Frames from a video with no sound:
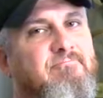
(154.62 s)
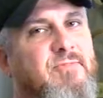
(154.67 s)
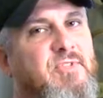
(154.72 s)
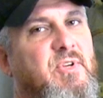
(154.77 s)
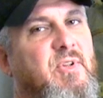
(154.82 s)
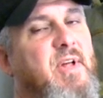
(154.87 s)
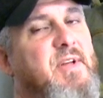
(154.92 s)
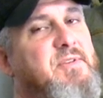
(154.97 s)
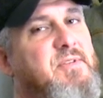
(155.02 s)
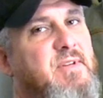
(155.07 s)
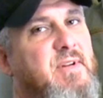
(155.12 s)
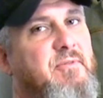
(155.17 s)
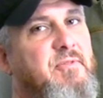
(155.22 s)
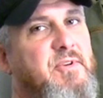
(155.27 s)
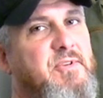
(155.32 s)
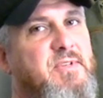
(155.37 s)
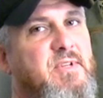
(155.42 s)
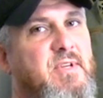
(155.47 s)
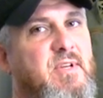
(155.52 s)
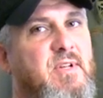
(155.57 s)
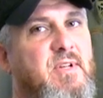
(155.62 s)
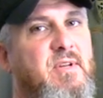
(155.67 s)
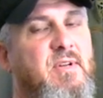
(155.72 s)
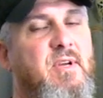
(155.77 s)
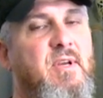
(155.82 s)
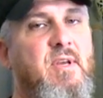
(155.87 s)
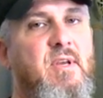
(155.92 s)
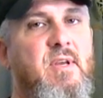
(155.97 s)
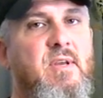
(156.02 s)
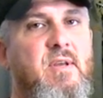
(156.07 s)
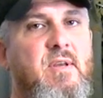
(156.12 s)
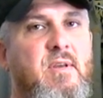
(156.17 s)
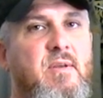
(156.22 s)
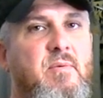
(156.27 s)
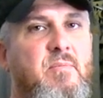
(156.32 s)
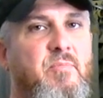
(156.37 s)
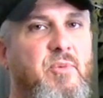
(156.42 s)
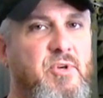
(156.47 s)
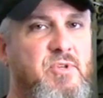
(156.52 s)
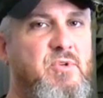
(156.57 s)
So that's the difference in
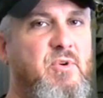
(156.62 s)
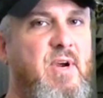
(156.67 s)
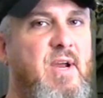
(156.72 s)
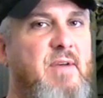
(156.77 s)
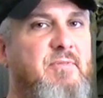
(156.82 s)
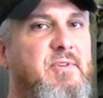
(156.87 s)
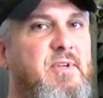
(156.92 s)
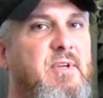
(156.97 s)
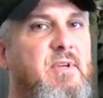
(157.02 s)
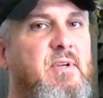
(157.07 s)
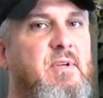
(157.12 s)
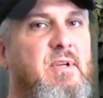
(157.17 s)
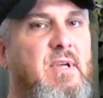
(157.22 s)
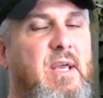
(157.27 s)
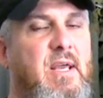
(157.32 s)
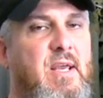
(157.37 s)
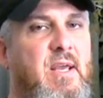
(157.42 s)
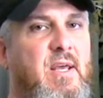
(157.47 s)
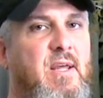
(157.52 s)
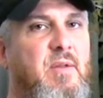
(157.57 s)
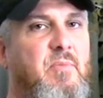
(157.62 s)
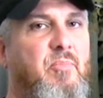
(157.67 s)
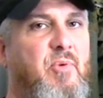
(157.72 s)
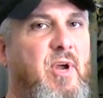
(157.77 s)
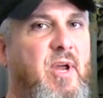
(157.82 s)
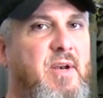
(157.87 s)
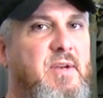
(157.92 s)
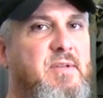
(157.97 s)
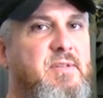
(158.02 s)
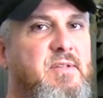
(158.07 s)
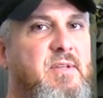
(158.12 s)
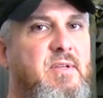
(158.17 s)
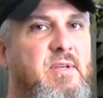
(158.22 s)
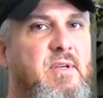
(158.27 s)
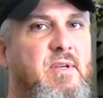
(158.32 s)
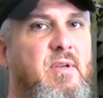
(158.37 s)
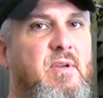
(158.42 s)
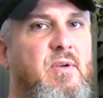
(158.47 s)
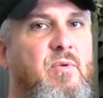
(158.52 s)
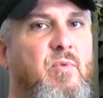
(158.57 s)
bushcrafting and
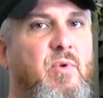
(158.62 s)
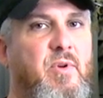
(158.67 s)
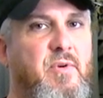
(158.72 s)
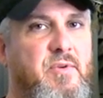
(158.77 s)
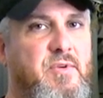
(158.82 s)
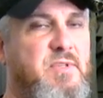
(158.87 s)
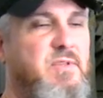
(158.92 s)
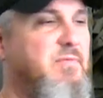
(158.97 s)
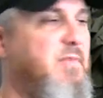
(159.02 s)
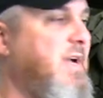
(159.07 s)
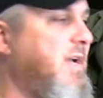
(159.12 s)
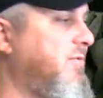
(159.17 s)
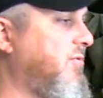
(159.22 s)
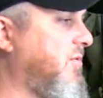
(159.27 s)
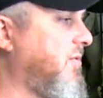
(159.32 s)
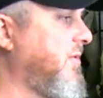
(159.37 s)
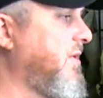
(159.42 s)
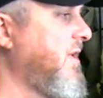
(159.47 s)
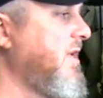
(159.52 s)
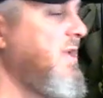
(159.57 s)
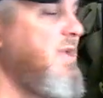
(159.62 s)
practicing wilderness survival.